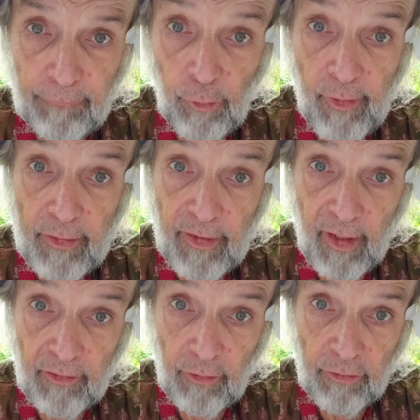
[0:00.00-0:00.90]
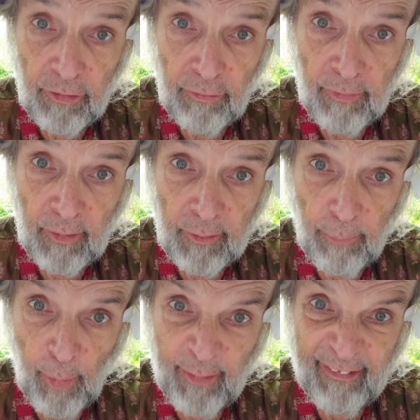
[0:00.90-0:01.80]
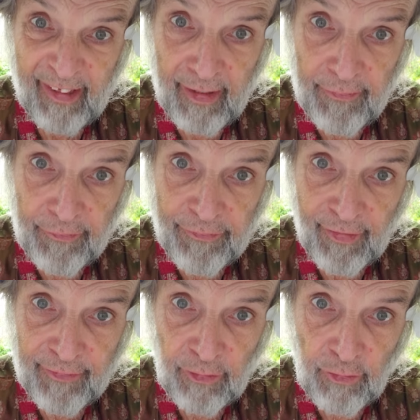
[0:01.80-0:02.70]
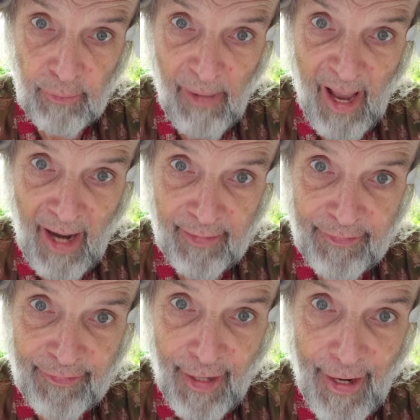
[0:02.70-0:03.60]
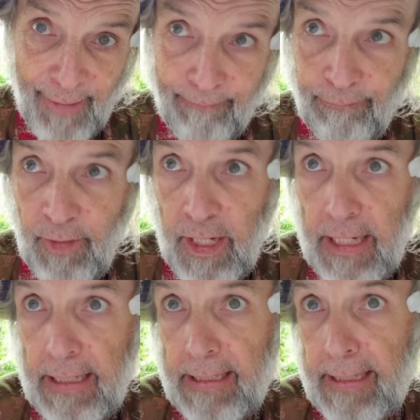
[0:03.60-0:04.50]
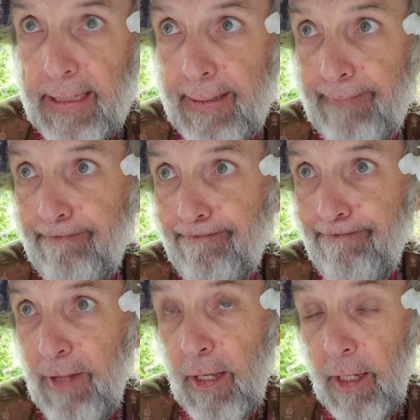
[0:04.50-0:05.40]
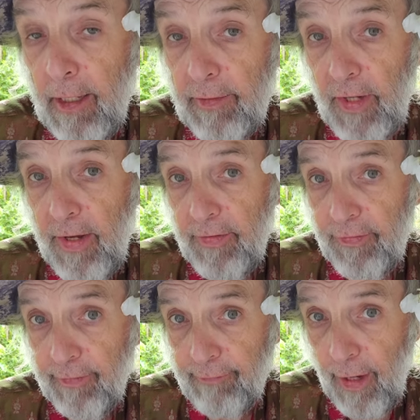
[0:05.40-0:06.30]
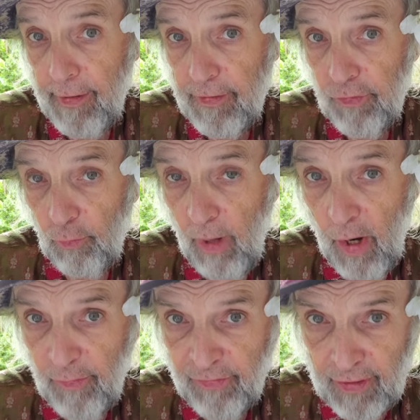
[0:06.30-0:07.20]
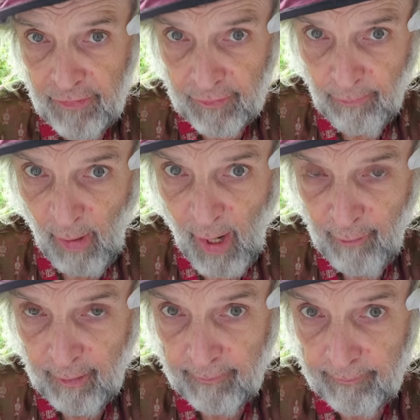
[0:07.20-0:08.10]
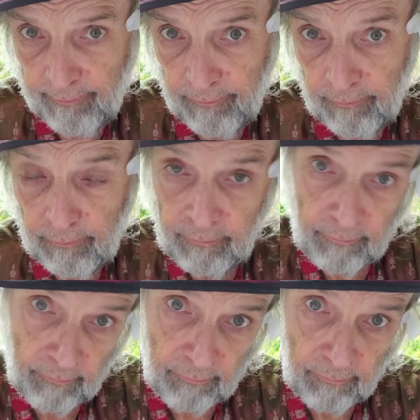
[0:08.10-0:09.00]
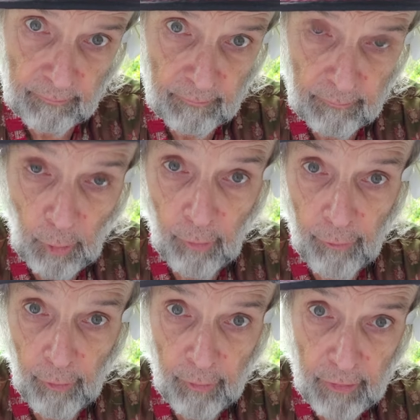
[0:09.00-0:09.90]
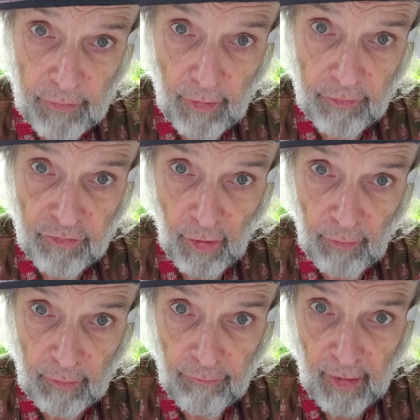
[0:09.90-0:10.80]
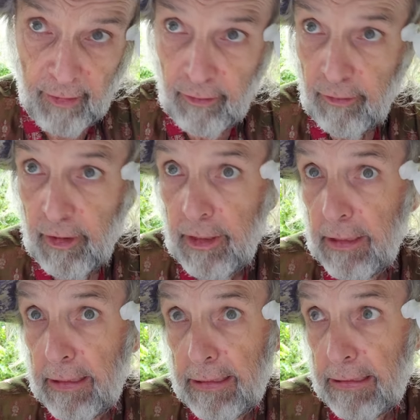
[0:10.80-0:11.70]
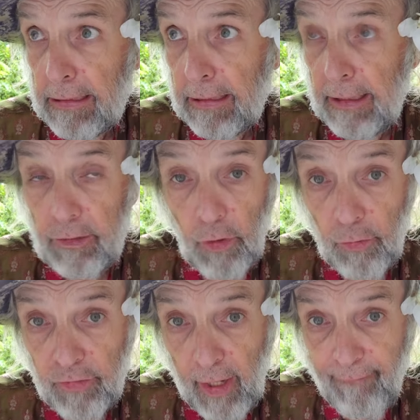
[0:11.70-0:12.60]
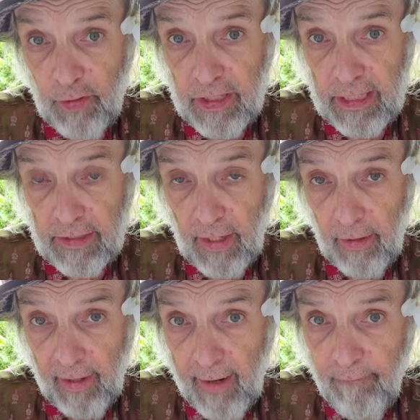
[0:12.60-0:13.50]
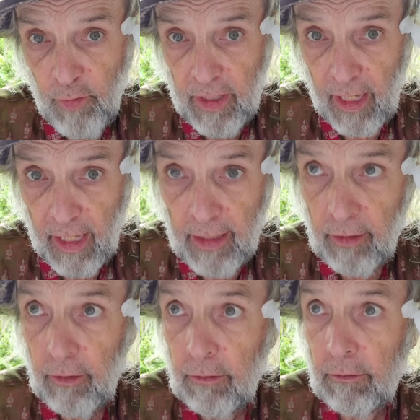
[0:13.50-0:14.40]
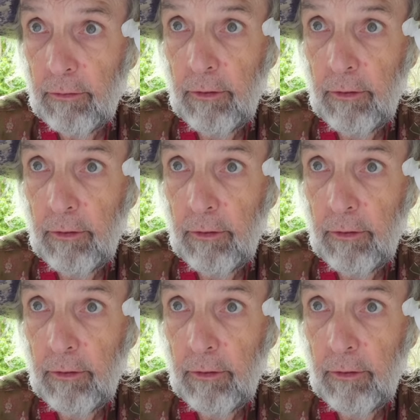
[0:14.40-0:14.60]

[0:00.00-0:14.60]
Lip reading: well, they tax those 2 million Puerto Ricanians out to the max, yeah. And Tennyson, yeah, he's a well-seasoned pirate, although he does shower regularly, and he knows every detail, every angle